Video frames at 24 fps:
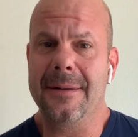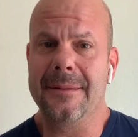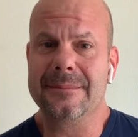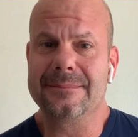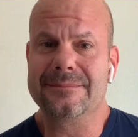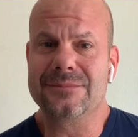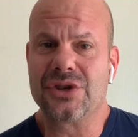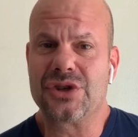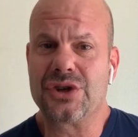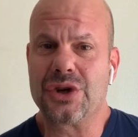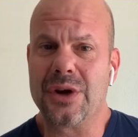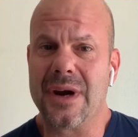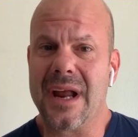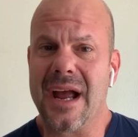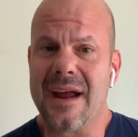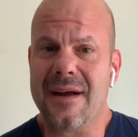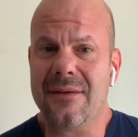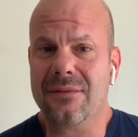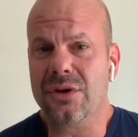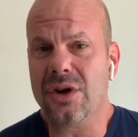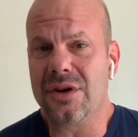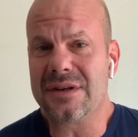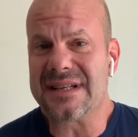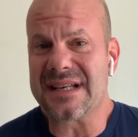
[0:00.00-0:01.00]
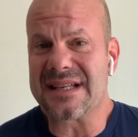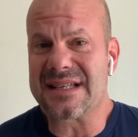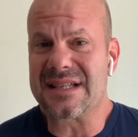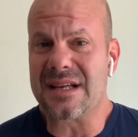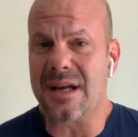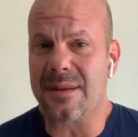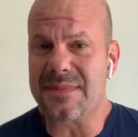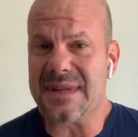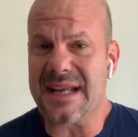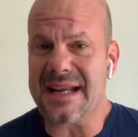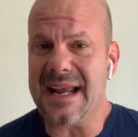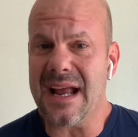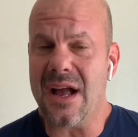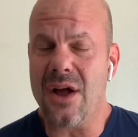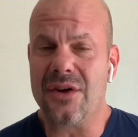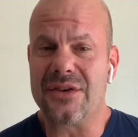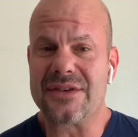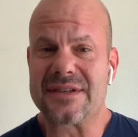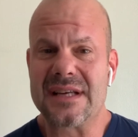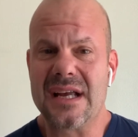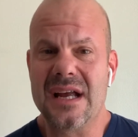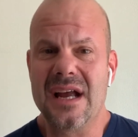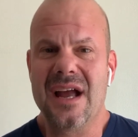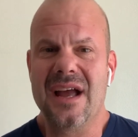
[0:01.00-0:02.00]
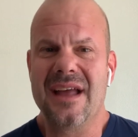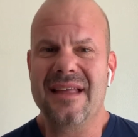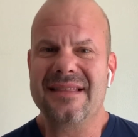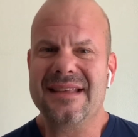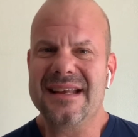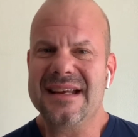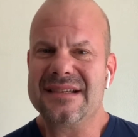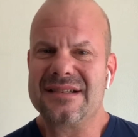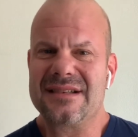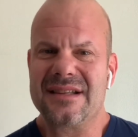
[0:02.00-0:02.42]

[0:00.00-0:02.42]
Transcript: Should I have looked at something else? These